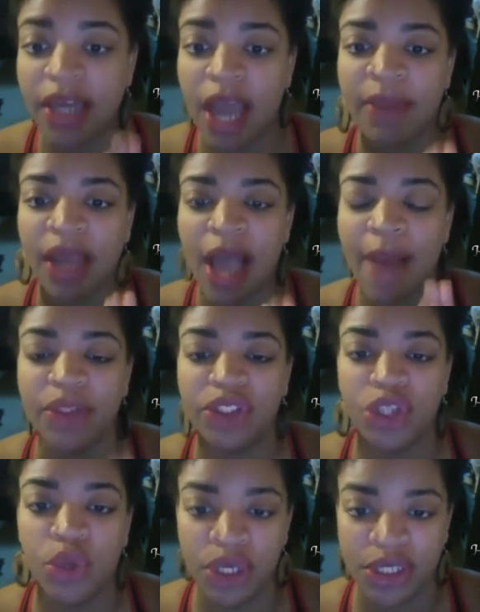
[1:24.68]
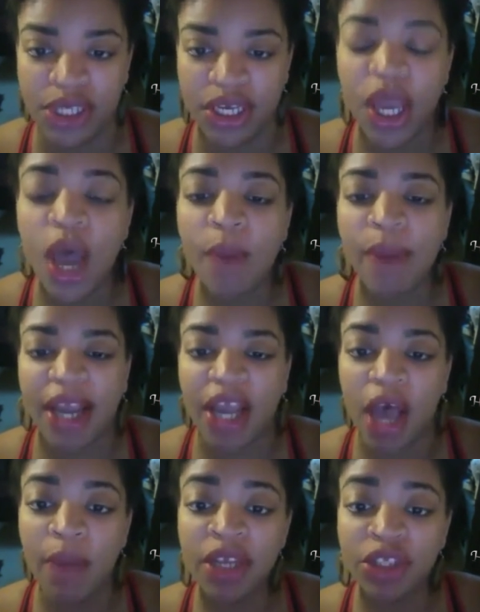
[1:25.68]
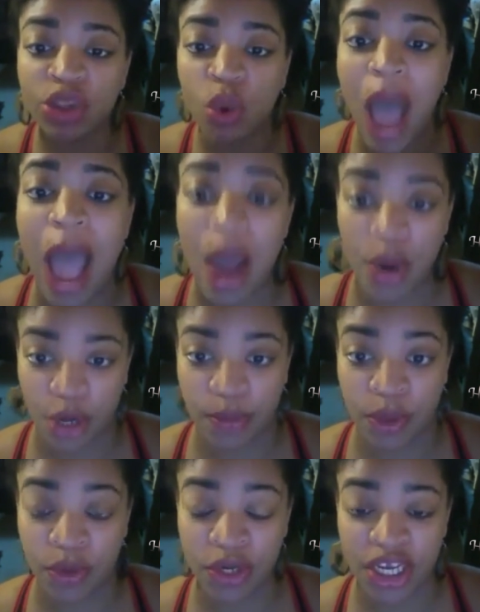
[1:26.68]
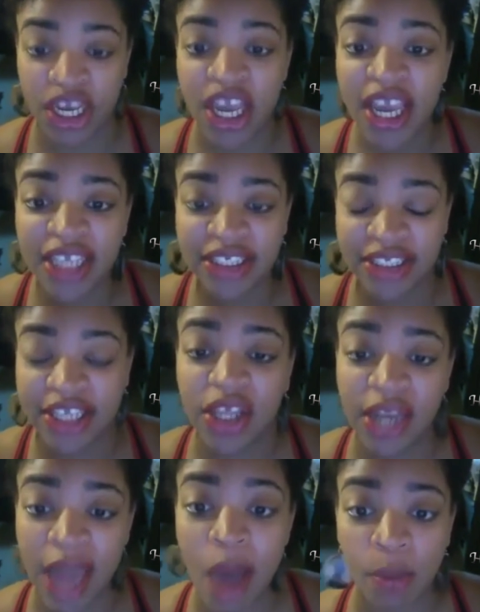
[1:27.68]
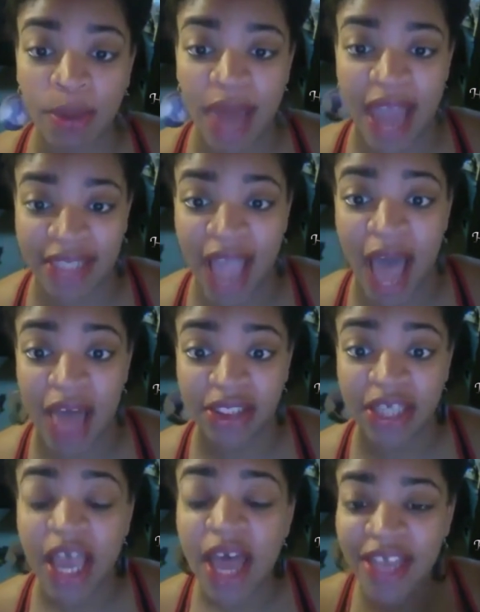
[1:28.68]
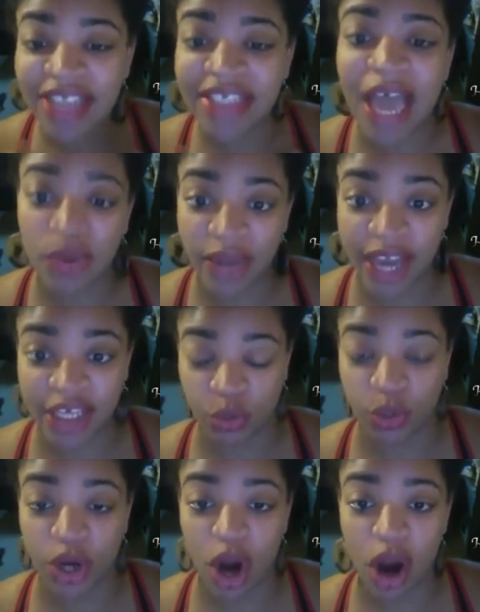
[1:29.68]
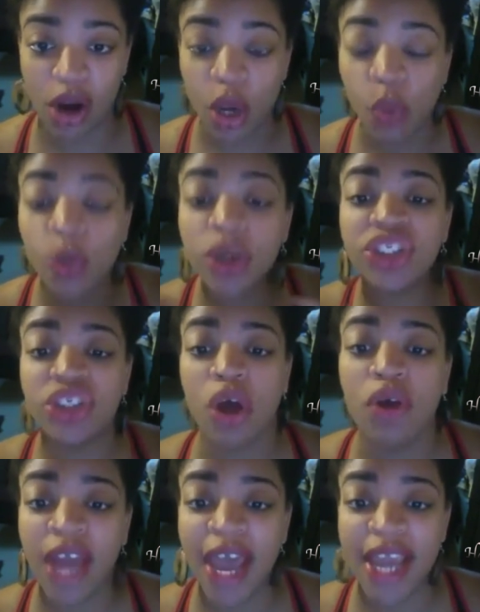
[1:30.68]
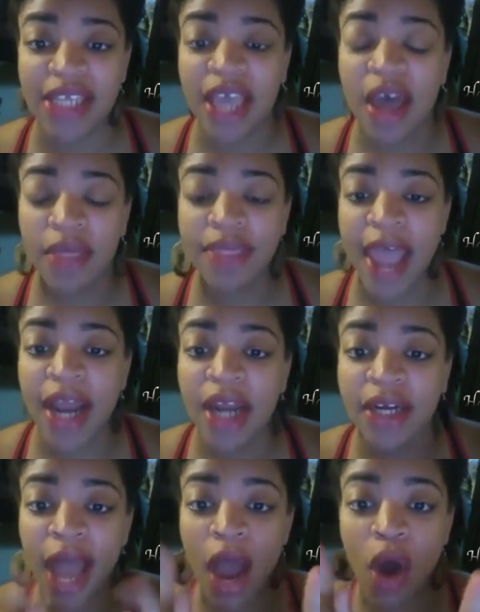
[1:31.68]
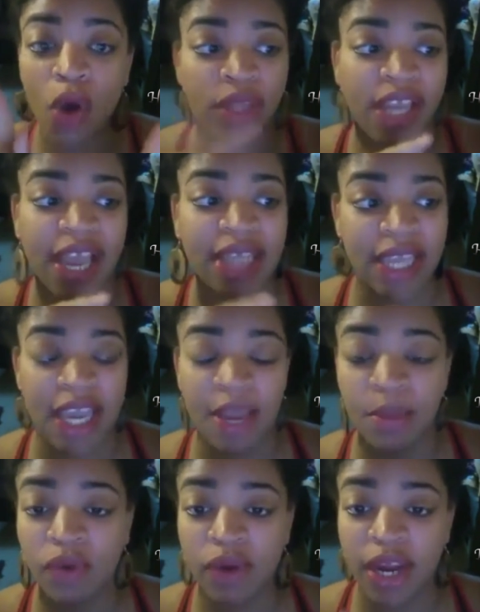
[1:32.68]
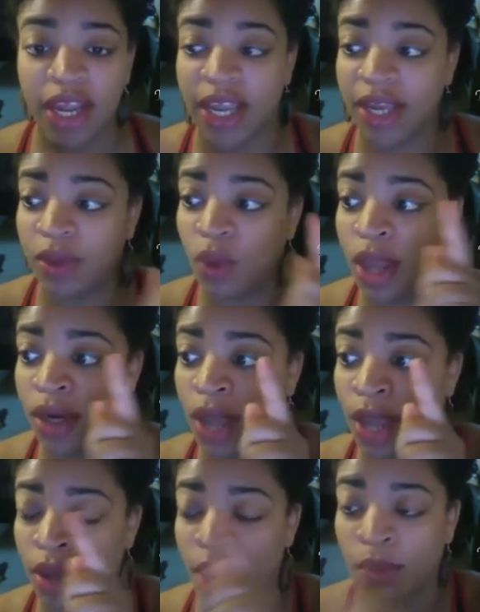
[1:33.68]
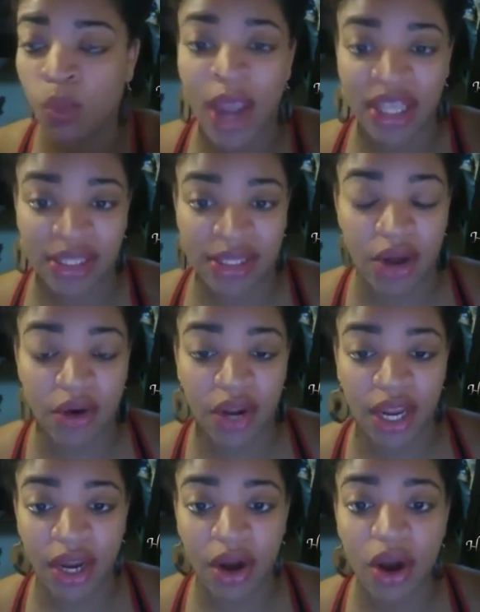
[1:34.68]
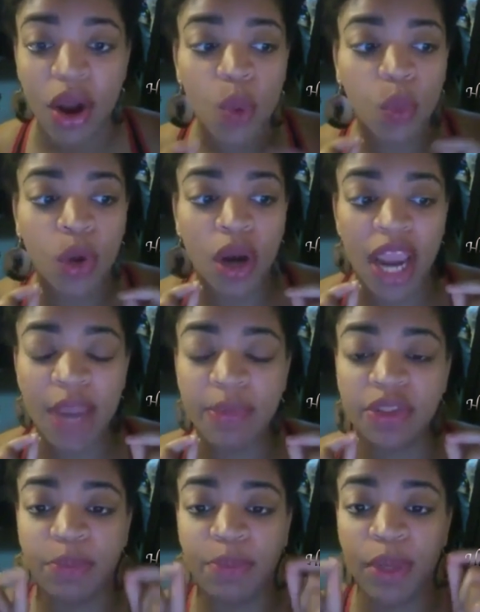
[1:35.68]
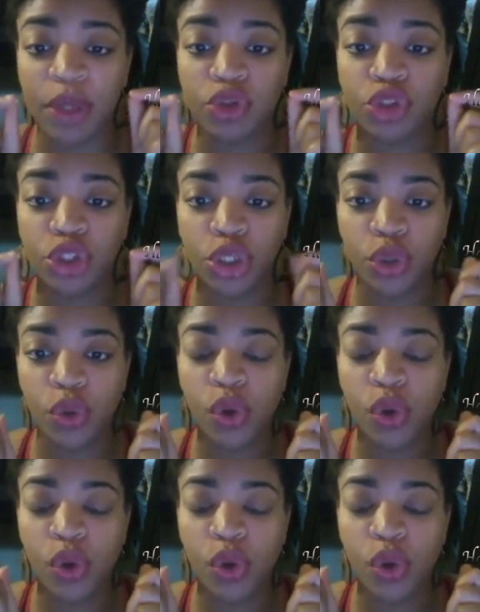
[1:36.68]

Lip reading: opportunity by coming into our community and stealing our black dollars. That's how nice we are. We're so nice that not only as an immigrant and whites that are here, we're able to build you